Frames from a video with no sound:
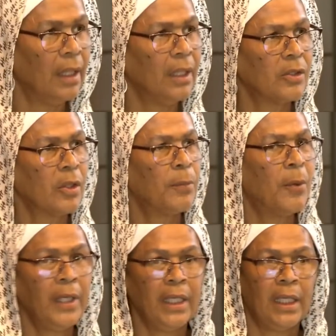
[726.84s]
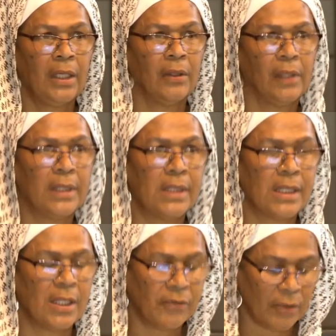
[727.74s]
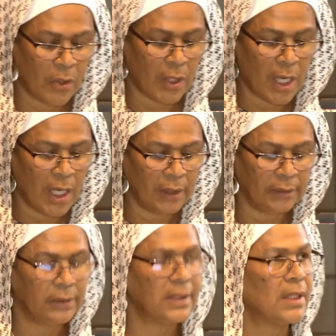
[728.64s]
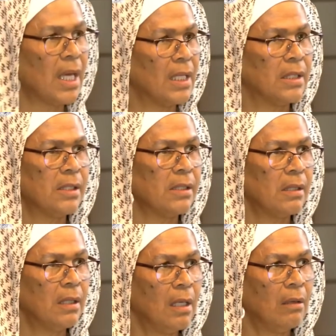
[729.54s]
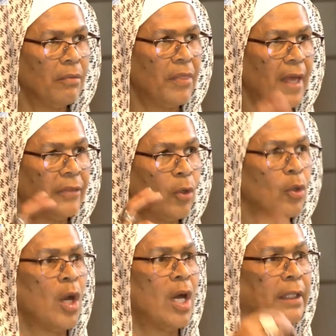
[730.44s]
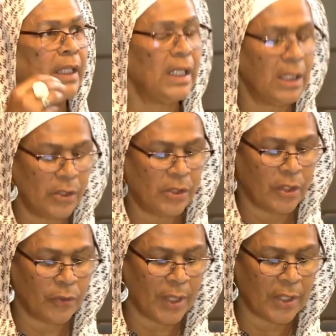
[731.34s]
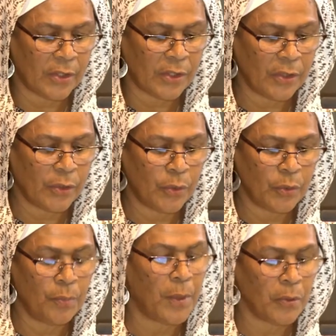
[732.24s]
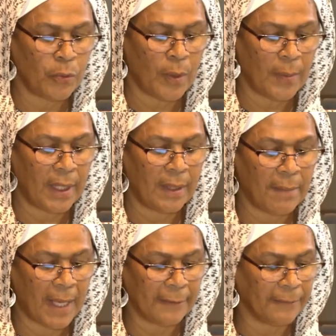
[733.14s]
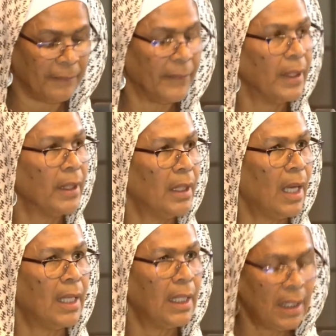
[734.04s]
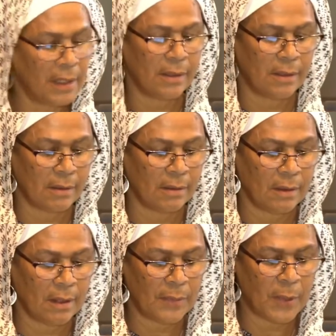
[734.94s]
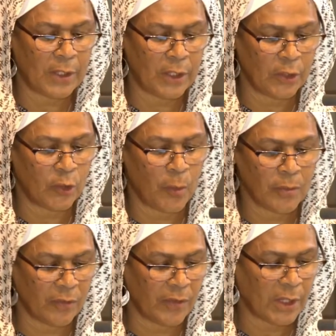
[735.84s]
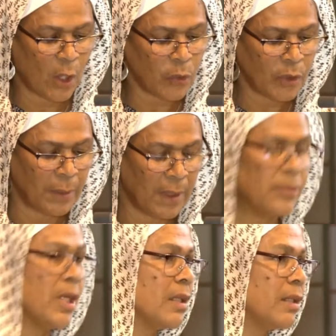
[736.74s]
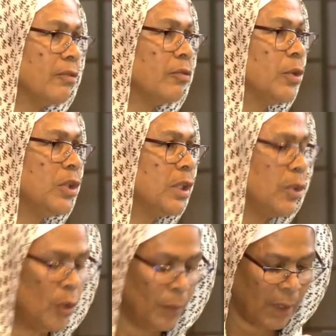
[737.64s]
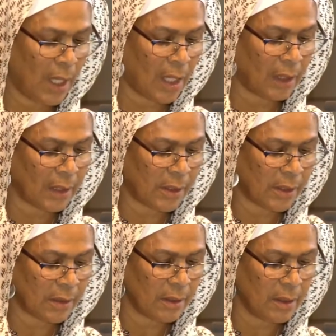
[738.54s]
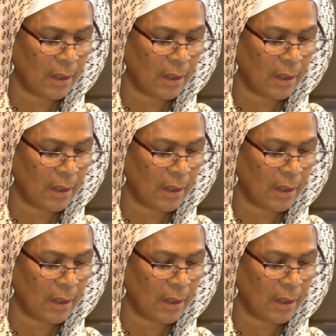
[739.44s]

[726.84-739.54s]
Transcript: So the point here is as if the Quran says that the Quran is addressed to both women and men. And it is, especially in terms of its ultimate objective, which is human guidance.